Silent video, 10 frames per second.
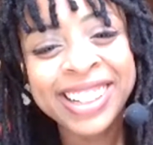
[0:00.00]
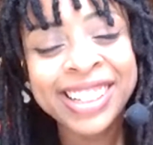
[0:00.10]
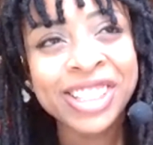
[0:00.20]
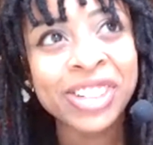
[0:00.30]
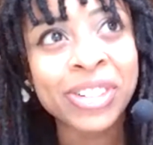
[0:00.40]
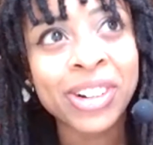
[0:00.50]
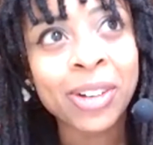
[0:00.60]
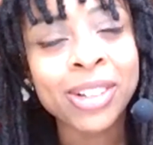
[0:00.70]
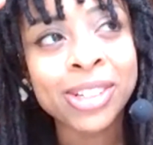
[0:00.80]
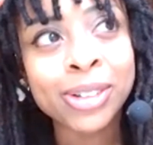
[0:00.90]
So what I
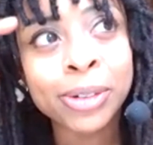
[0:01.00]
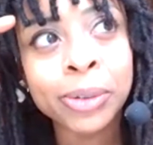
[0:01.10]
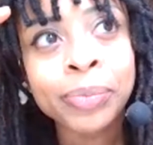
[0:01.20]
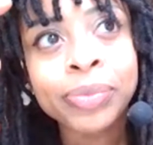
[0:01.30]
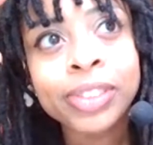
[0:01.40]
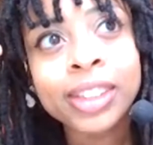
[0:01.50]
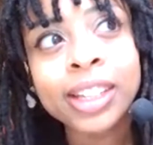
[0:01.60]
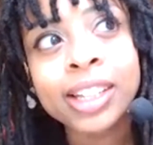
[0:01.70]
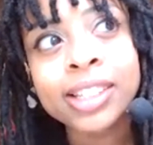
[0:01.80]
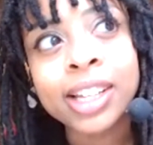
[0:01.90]
would do
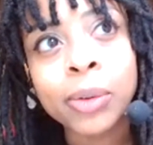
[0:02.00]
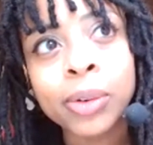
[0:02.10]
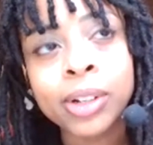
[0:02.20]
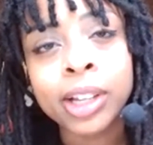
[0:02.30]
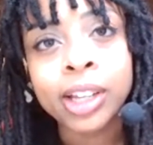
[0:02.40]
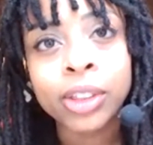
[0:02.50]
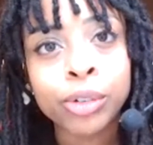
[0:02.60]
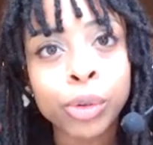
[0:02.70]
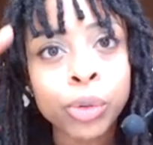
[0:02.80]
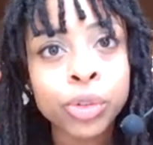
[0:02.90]
is I would like either
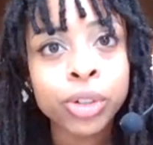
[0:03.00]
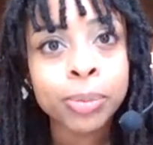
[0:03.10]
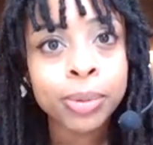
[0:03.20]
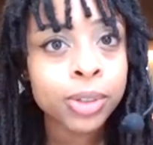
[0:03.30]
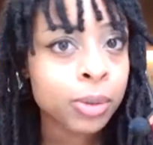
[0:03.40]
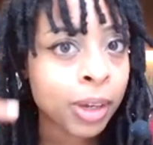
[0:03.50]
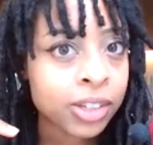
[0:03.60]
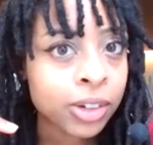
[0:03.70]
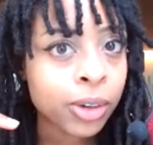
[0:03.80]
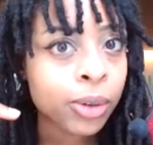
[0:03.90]
road trip to
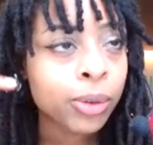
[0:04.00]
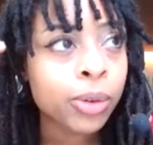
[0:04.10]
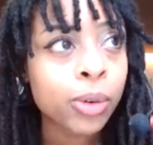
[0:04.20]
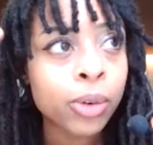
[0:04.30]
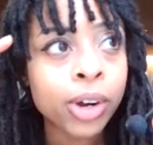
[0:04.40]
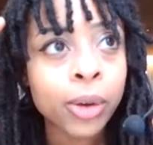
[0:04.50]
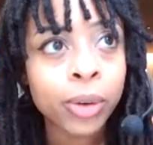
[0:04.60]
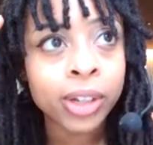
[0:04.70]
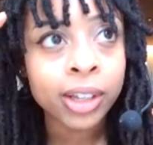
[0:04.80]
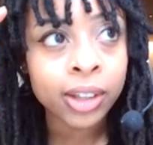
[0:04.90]
Mexico, or I
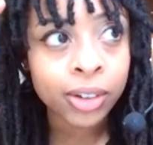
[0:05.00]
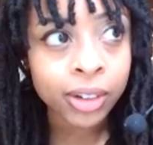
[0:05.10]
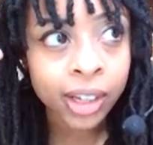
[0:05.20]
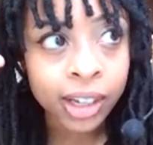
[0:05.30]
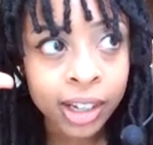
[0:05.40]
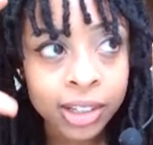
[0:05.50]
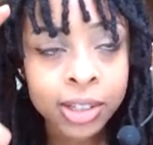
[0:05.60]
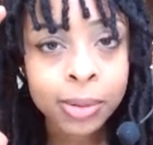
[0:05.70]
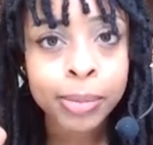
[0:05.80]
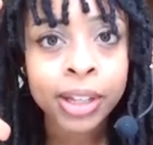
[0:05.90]
would either like get
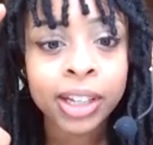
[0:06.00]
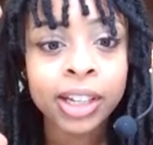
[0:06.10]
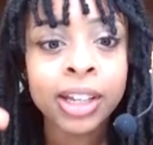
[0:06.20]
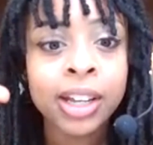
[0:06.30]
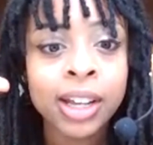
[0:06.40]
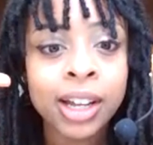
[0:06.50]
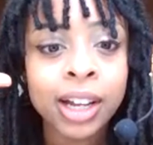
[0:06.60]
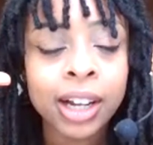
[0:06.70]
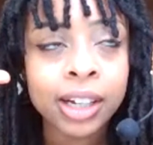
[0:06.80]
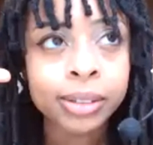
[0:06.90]
some money,
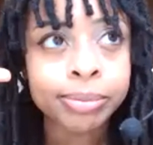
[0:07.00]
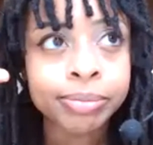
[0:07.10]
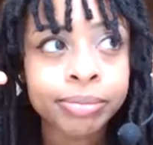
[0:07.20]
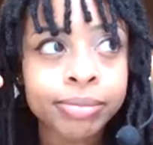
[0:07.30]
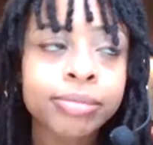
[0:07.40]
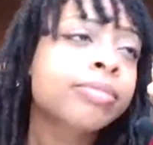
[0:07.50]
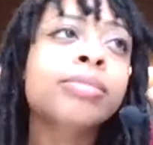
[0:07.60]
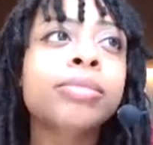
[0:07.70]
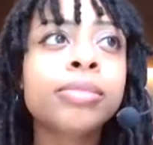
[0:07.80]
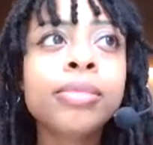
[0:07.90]

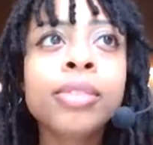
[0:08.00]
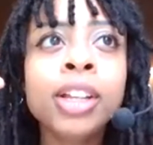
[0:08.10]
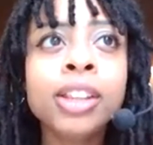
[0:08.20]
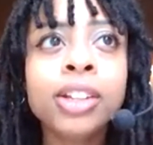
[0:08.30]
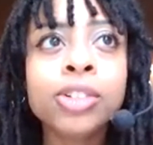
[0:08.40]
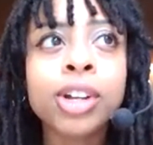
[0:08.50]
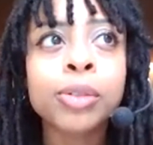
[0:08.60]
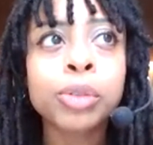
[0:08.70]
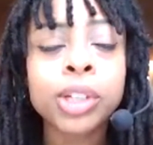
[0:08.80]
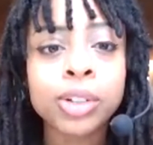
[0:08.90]
then
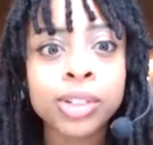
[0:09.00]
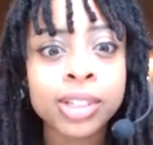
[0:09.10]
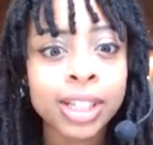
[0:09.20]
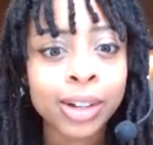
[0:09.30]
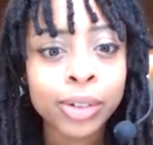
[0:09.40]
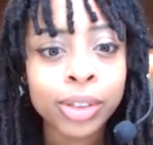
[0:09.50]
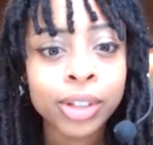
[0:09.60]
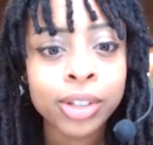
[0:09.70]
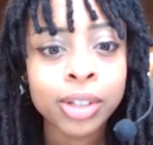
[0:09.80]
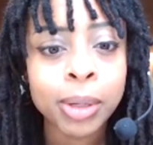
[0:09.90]
travel down
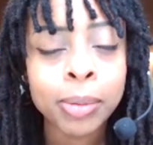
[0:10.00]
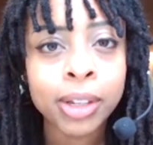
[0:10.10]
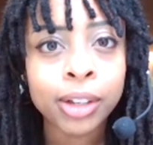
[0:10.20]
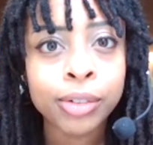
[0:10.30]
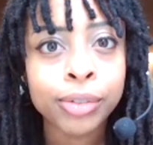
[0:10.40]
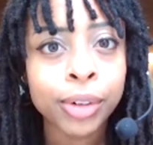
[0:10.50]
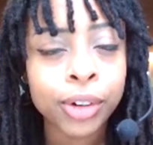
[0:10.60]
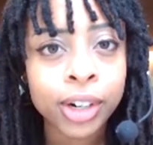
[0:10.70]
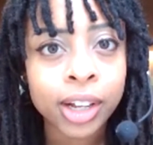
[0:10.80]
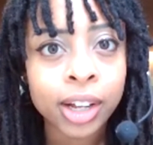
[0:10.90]
south to maybe like
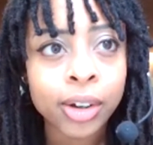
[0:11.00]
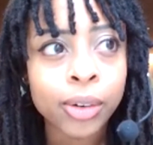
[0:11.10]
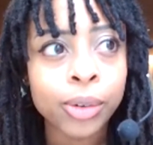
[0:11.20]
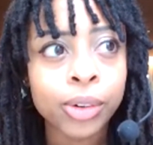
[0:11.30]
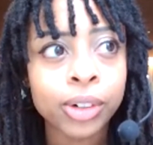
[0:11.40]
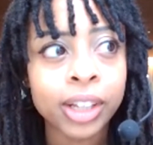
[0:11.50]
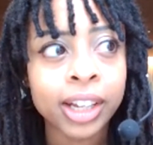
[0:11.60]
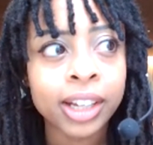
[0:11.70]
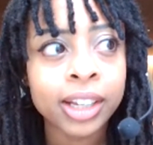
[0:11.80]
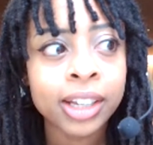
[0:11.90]
Florida, or
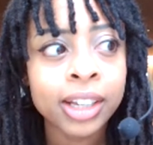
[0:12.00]
like